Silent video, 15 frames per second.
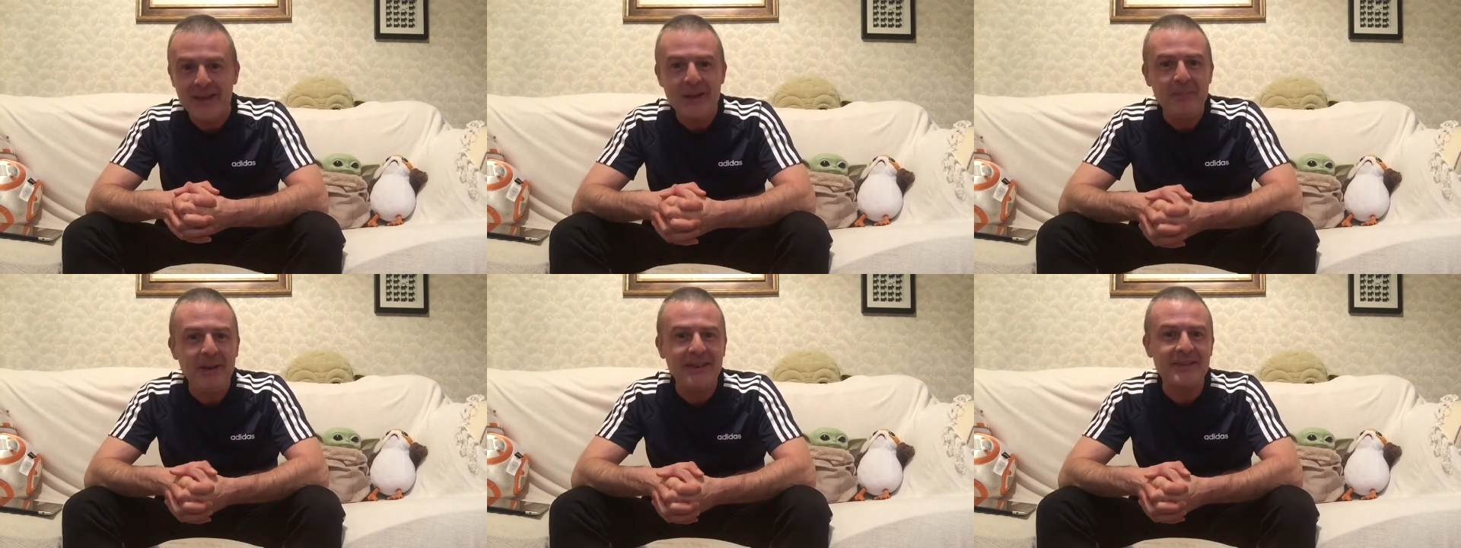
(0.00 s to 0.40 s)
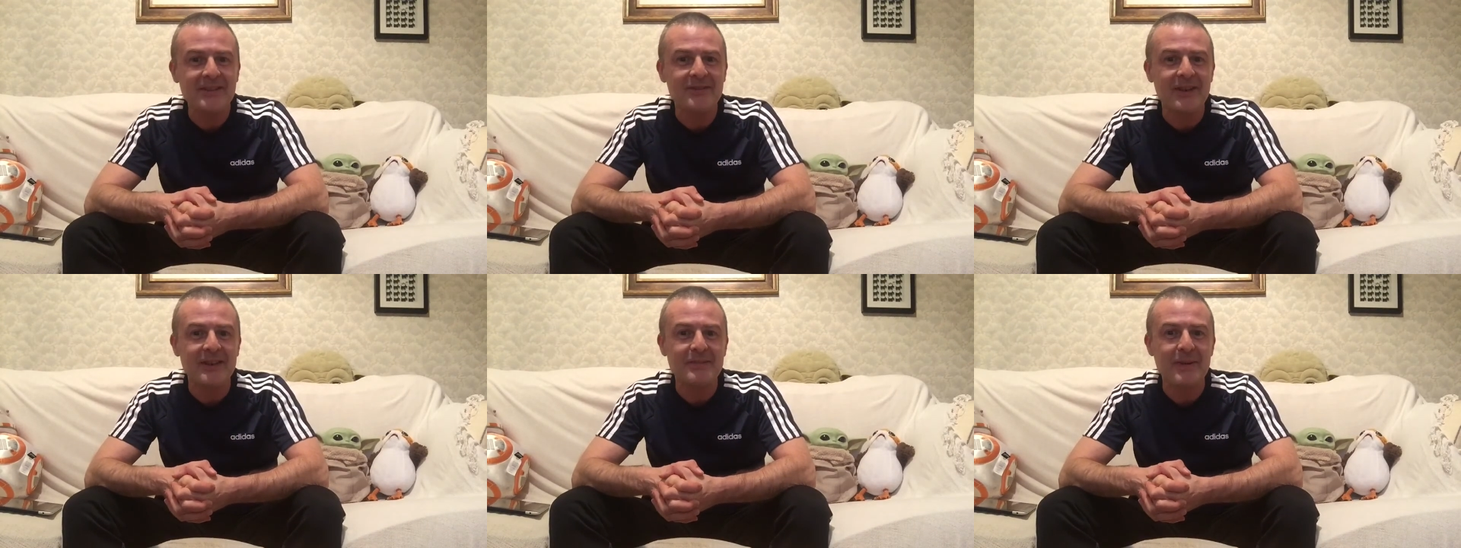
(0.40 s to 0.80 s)
Please
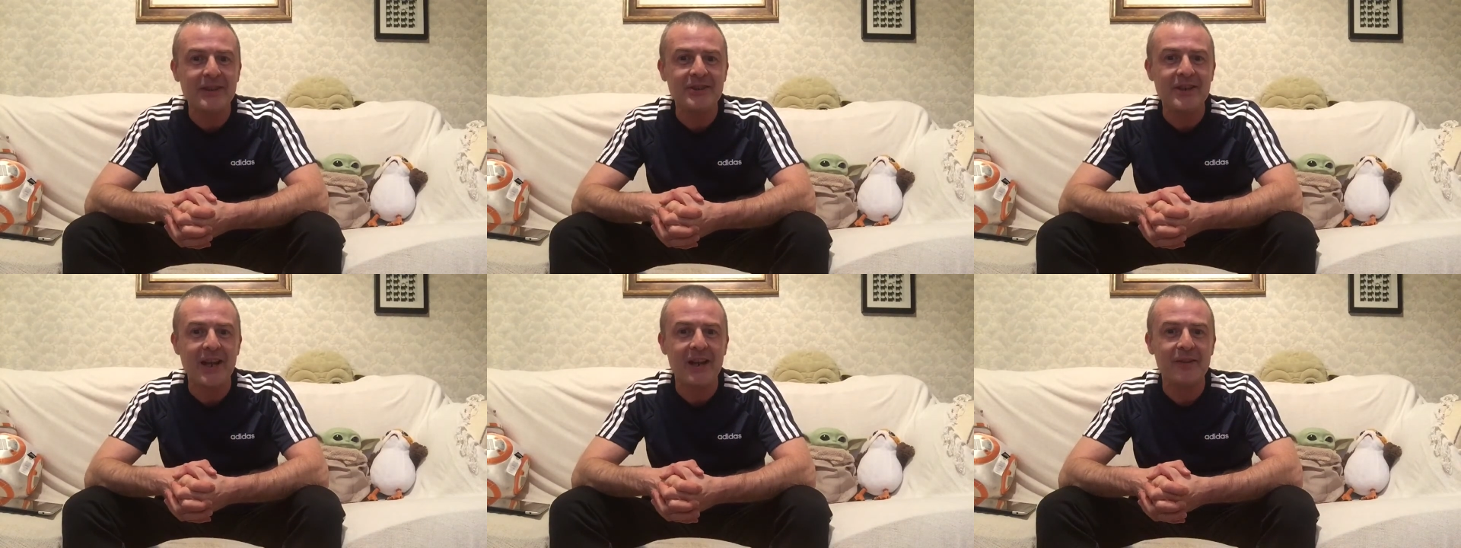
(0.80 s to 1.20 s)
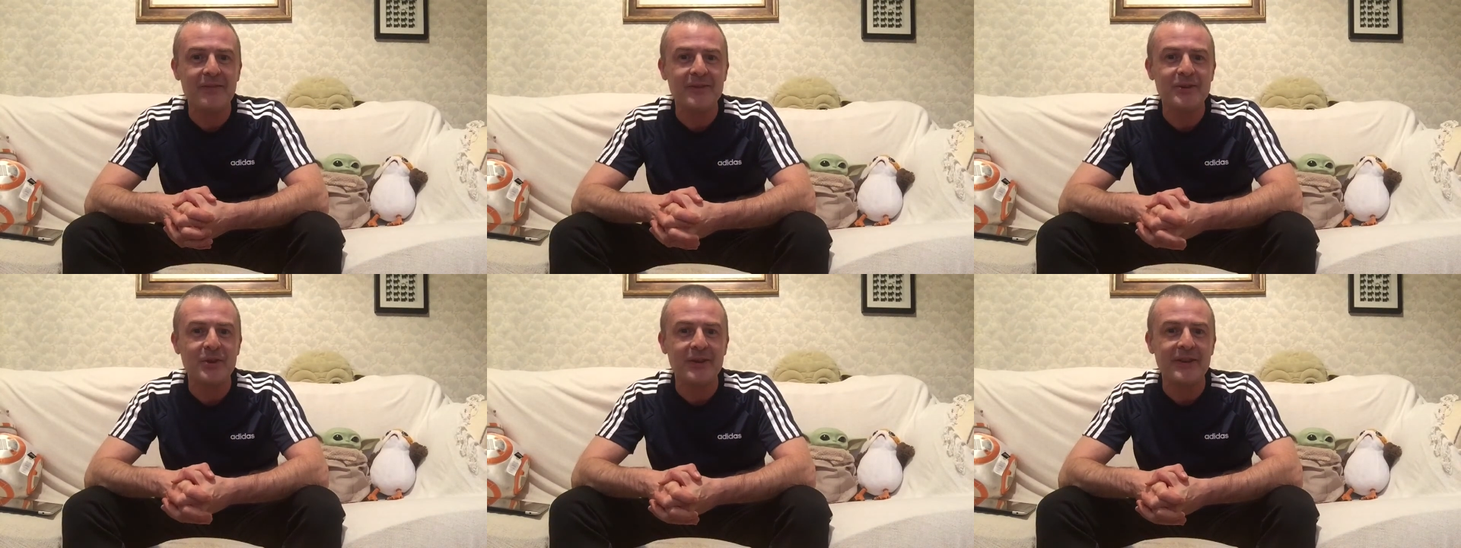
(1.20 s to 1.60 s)
subscribe to my channel if you
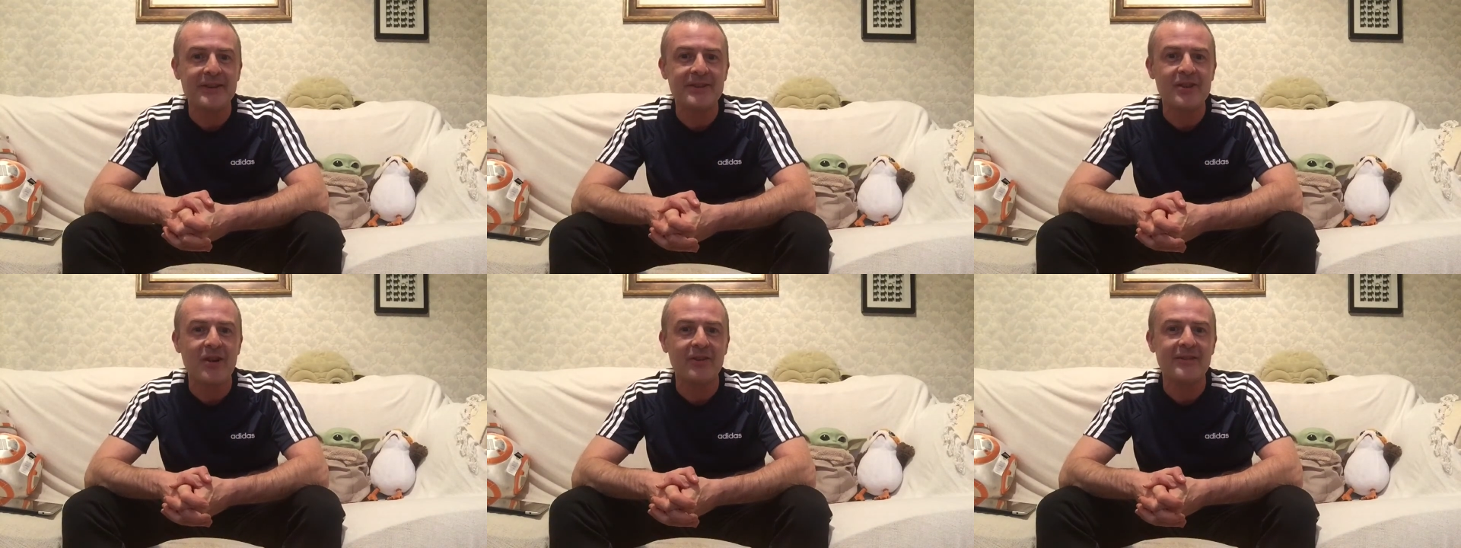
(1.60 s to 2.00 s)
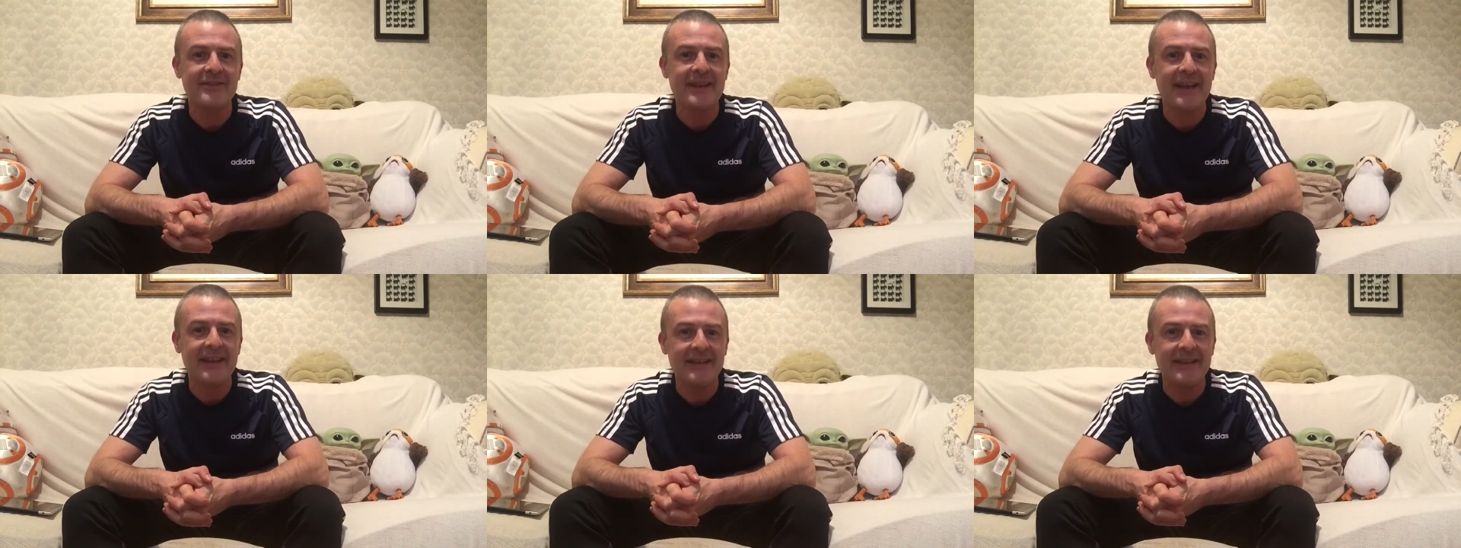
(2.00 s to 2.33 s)
enjoyed this content.